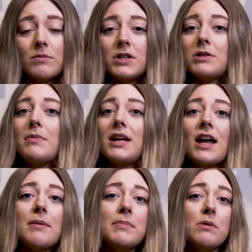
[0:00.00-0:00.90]
which may
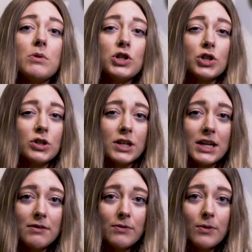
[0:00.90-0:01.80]
not be what you're
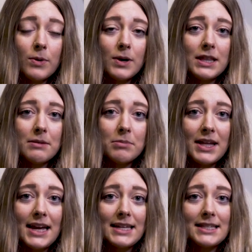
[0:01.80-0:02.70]
looking for in the
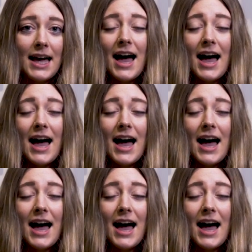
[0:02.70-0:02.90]
place.